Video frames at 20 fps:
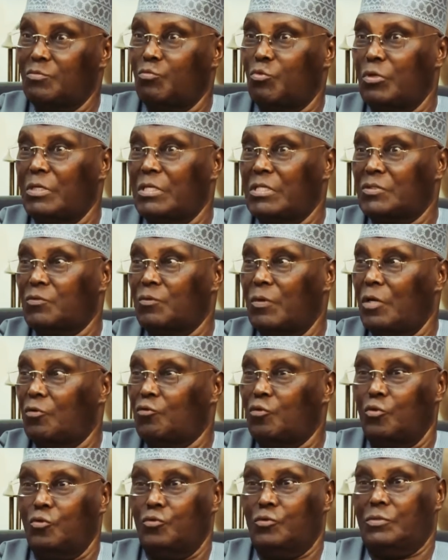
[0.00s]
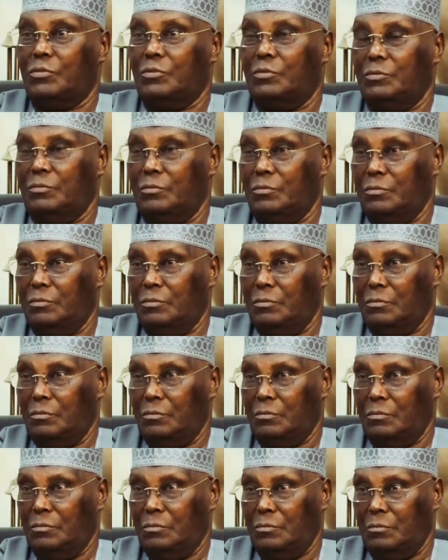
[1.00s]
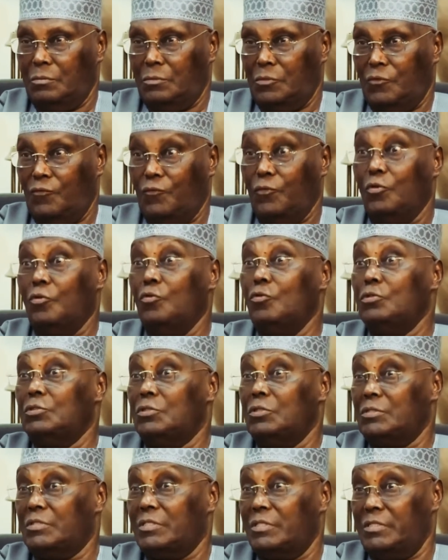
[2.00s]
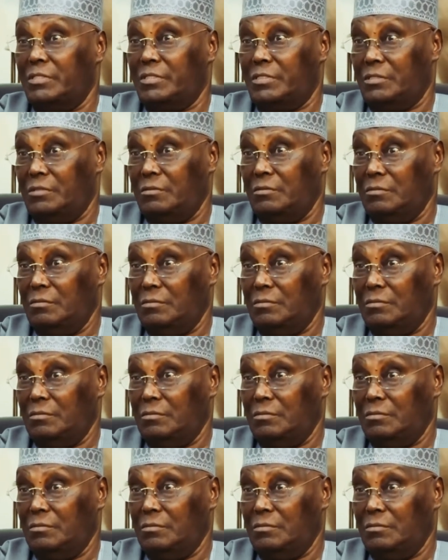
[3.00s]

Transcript: borders were closed for no just reason.